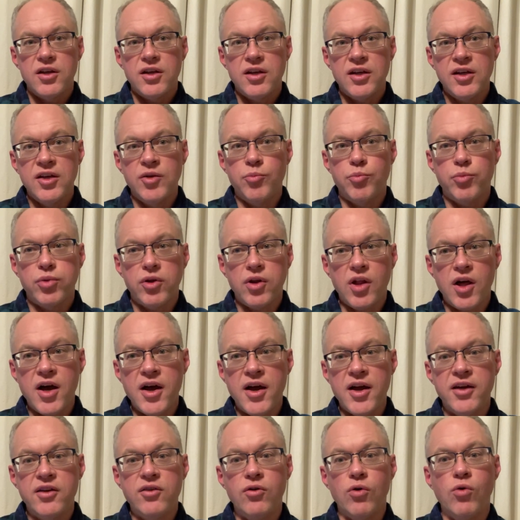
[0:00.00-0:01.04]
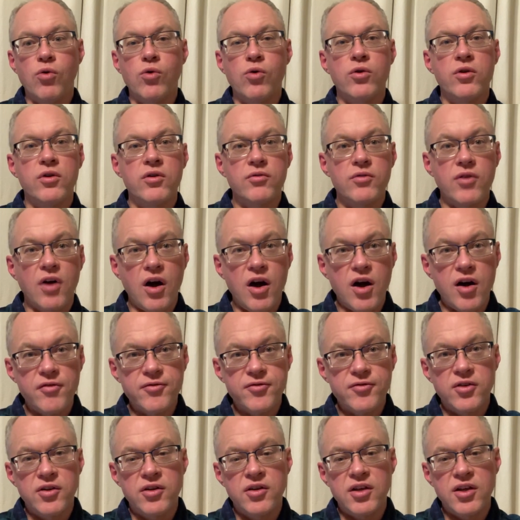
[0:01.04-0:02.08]
implied or
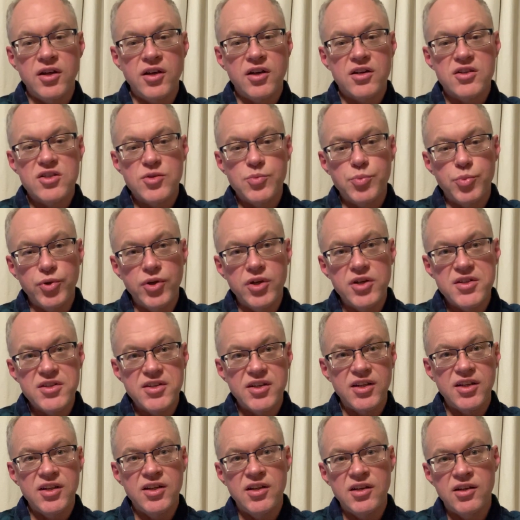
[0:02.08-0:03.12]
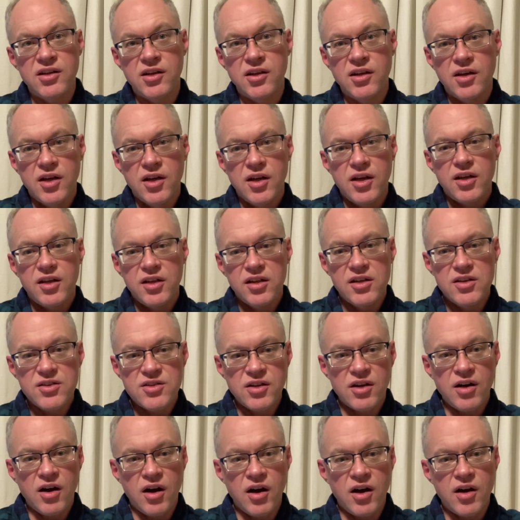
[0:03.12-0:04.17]
often explicit in it, is
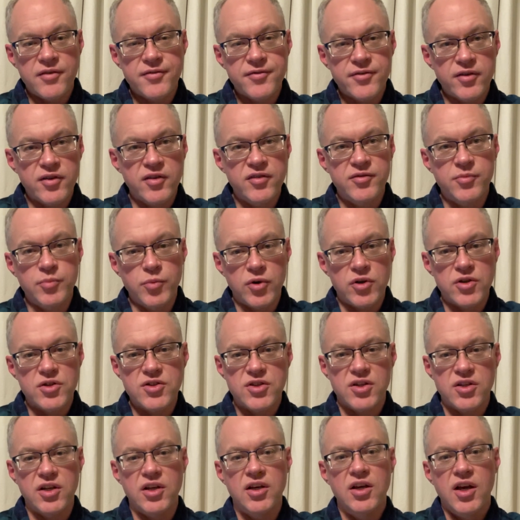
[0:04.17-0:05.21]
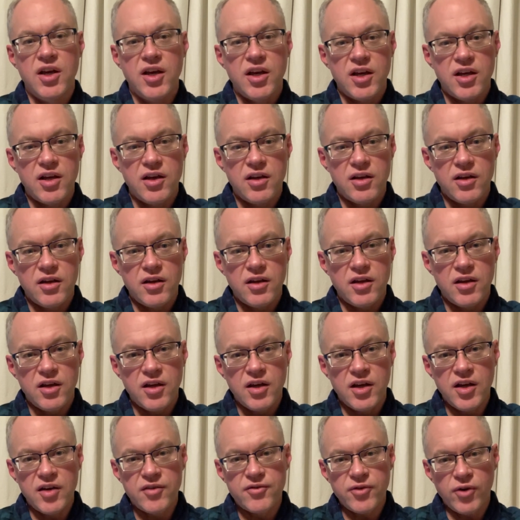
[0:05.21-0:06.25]
an offer of mercy
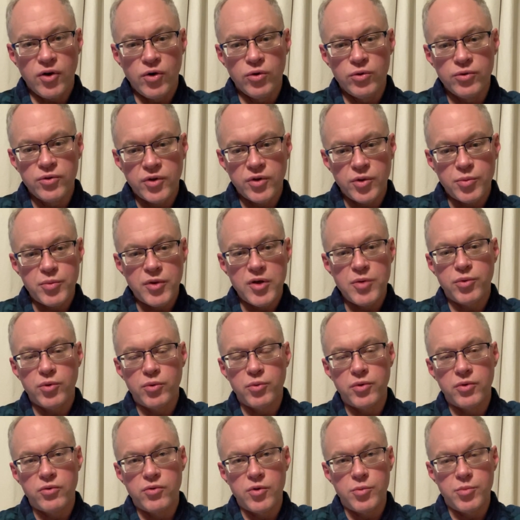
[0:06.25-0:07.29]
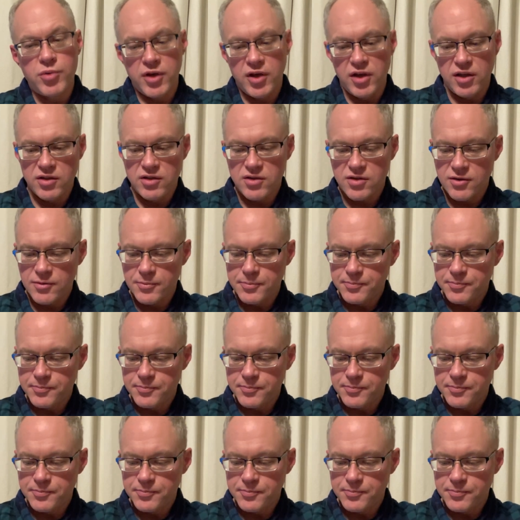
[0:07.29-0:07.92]
if only people would repent.